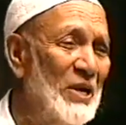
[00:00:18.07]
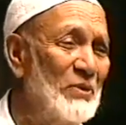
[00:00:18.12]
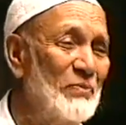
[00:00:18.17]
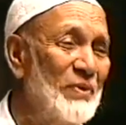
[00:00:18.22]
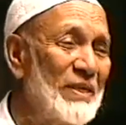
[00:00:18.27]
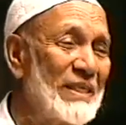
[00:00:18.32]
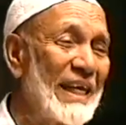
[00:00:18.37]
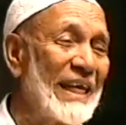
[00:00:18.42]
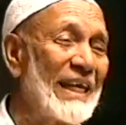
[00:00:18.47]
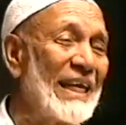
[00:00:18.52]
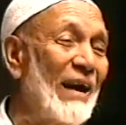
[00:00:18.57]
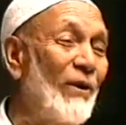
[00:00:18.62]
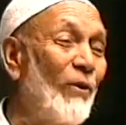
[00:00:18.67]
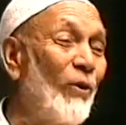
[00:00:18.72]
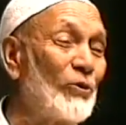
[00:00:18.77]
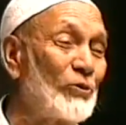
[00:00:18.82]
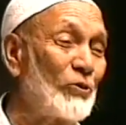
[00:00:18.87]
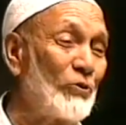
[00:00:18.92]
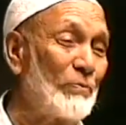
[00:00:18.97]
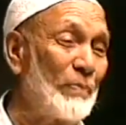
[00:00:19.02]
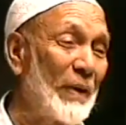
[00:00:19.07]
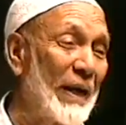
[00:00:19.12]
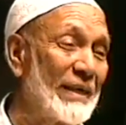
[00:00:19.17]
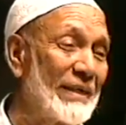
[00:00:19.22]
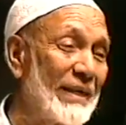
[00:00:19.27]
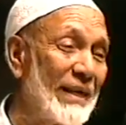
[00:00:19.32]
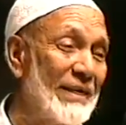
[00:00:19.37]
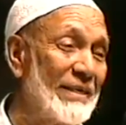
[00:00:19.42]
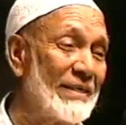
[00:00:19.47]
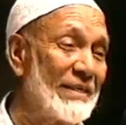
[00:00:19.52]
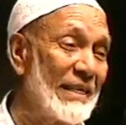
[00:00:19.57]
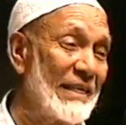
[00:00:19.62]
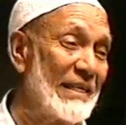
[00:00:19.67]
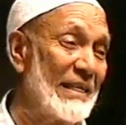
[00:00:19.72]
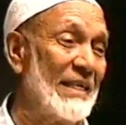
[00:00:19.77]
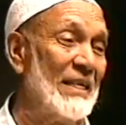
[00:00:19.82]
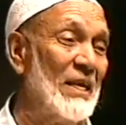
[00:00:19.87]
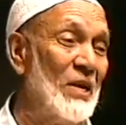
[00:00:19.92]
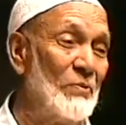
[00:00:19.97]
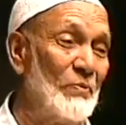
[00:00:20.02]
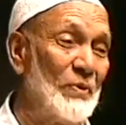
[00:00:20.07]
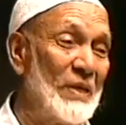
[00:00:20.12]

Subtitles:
We said occupied territory.